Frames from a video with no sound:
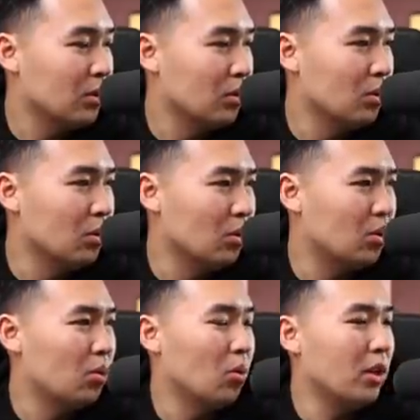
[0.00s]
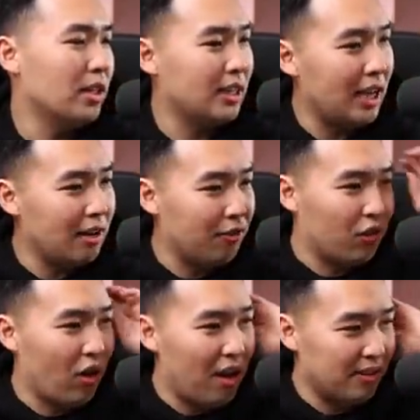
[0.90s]
Ooh, what kind of
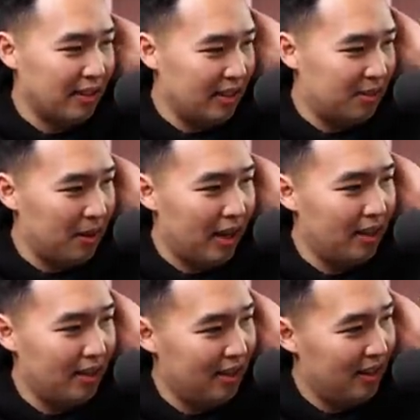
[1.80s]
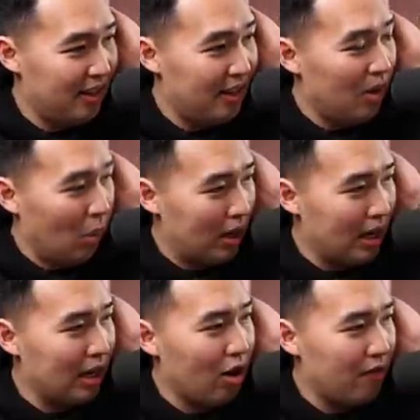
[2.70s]
graph is this, man? What
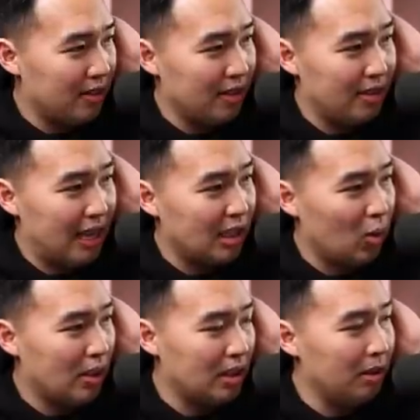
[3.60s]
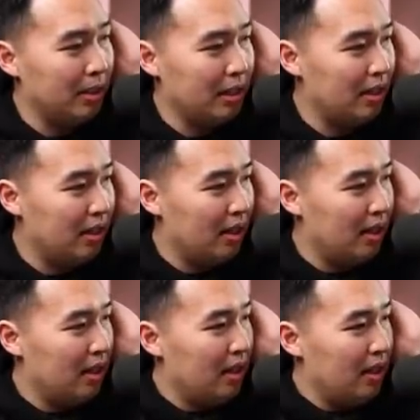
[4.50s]
kind of graph is this? SOS Limited
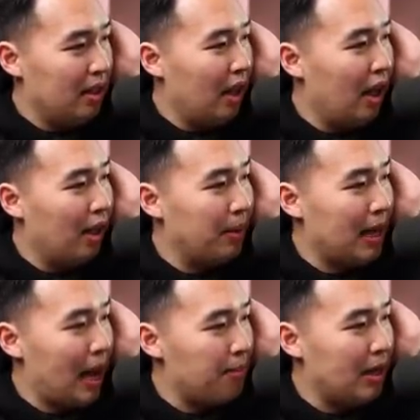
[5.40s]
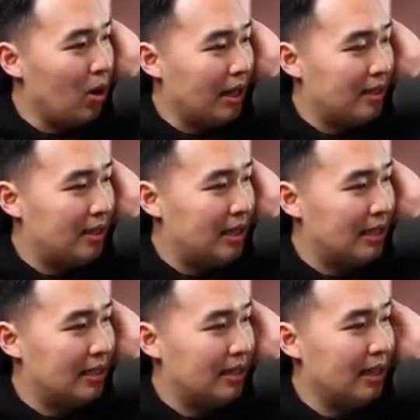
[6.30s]
um, it IPO'd at
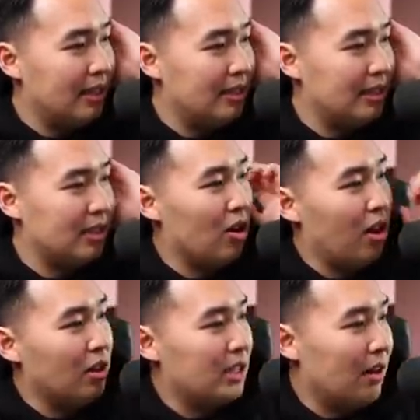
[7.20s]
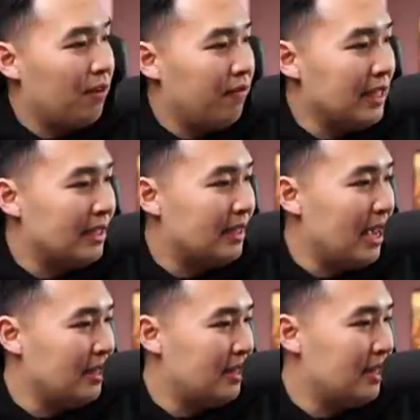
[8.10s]

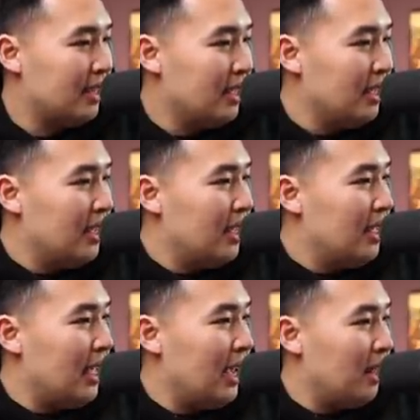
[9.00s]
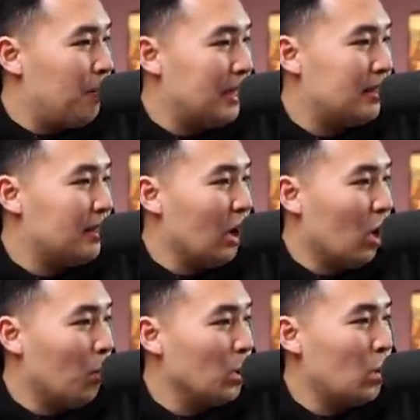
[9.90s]
$66.50 and basically
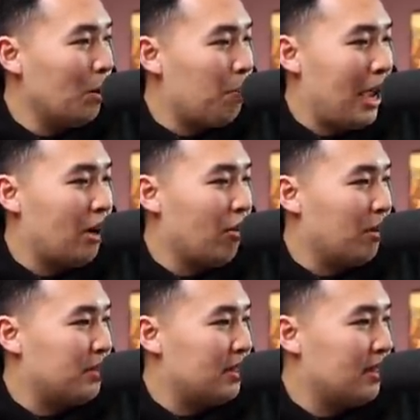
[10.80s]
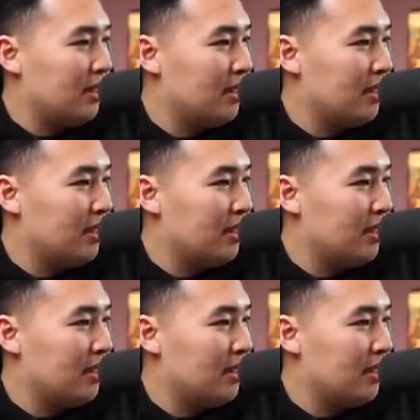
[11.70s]
almost went bankrupt.